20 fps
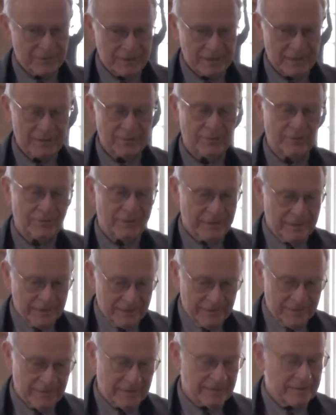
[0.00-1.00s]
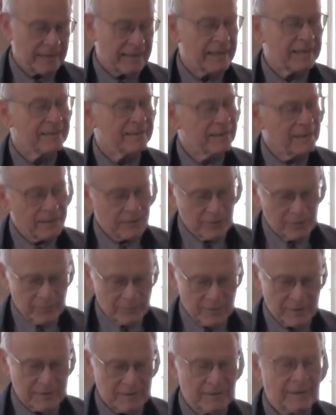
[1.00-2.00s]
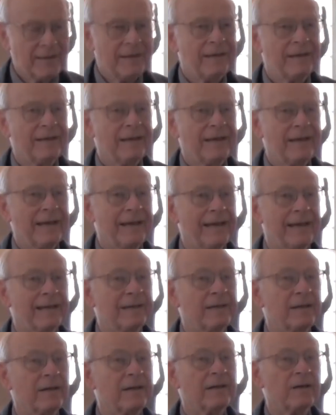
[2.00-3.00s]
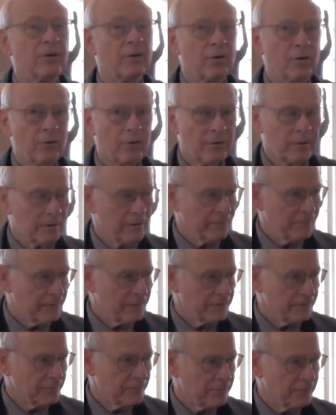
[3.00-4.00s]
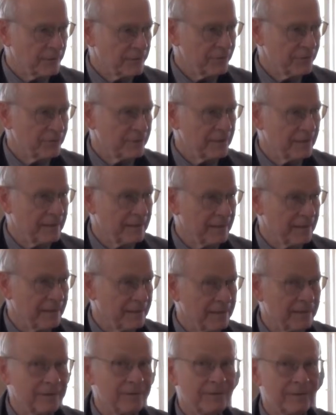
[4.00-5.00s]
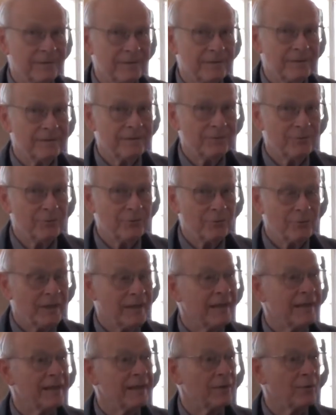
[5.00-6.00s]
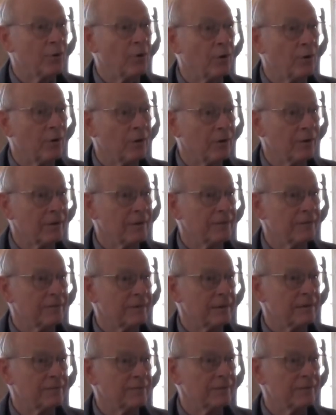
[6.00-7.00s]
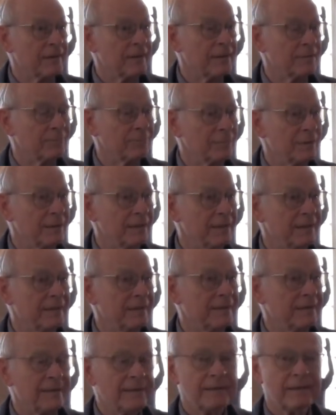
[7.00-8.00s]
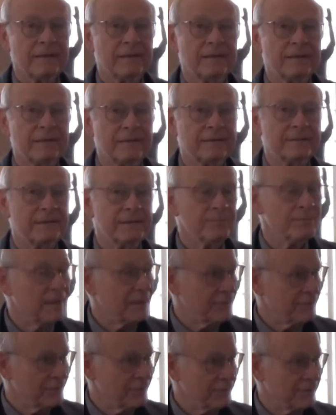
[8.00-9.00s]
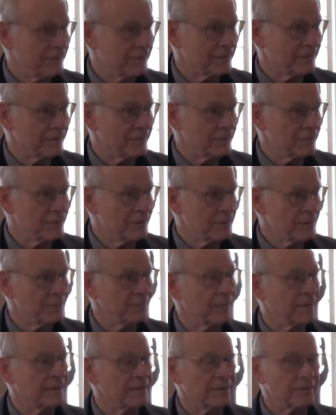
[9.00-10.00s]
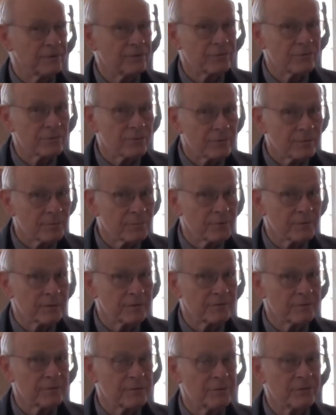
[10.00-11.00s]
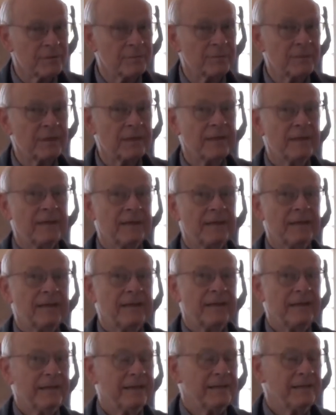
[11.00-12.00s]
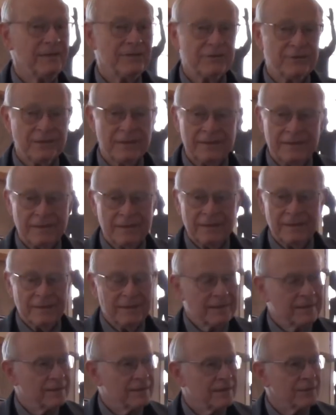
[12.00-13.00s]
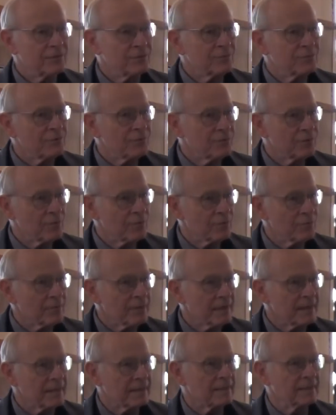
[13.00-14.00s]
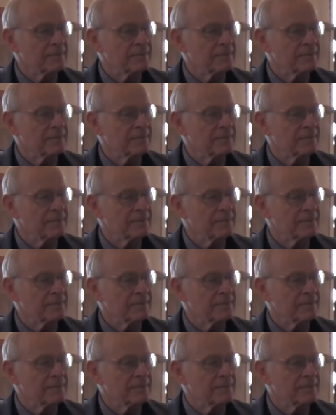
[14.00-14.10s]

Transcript: out that that document had all the information he needed. It had all of the complete dimensions of the ship and the description of the ship. And he said, "This was so great."